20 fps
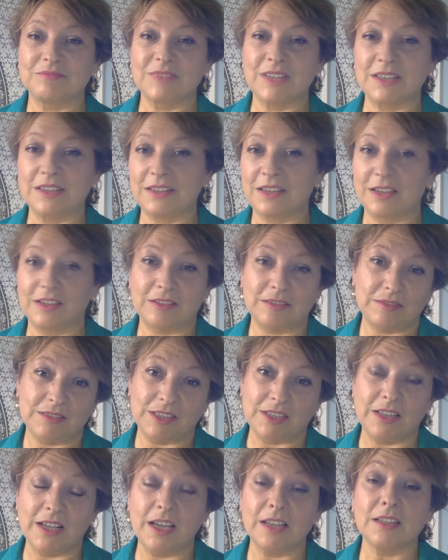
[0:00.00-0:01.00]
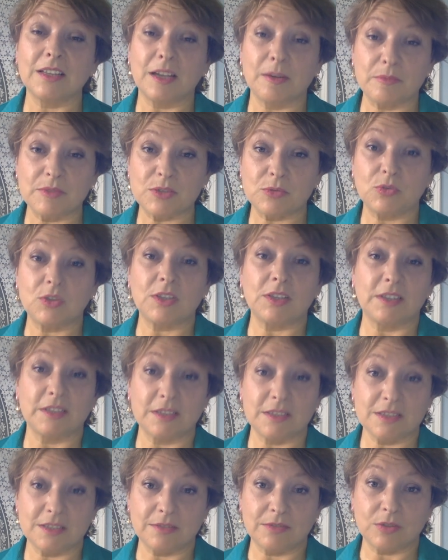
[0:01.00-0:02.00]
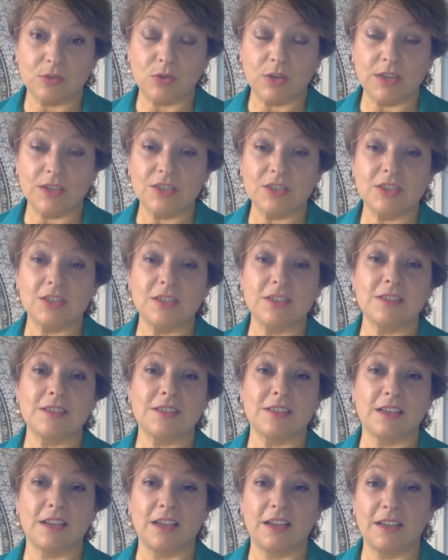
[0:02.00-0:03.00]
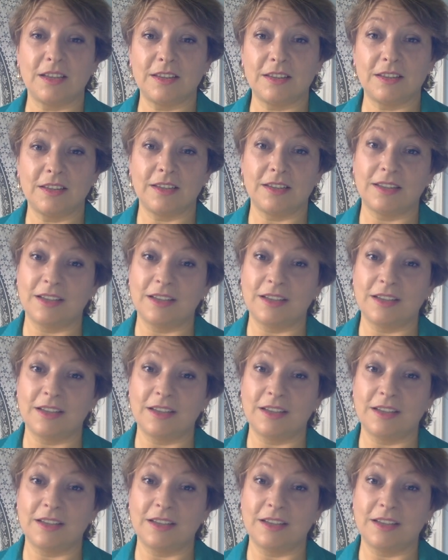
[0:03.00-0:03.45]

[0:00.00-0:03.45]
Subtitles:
The client comes with a list of questions, and